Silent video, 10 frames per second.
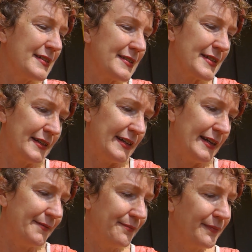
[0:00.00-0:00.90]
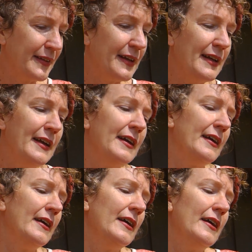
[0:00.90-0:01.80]
Sunday.
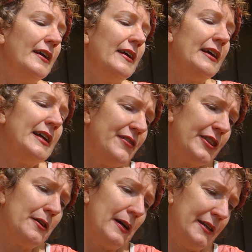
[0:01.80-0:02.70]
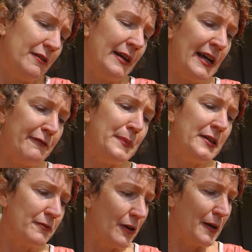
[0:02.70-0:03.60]
Even though I know I have
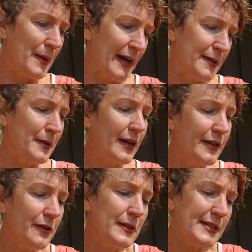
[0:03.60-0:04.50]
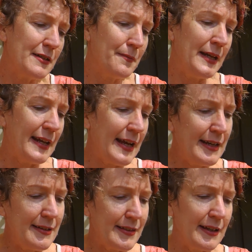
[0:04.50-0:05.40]
been wrong about him, and I know it didn't mean
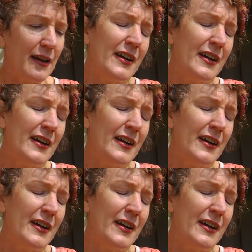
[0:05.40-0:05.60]
anything,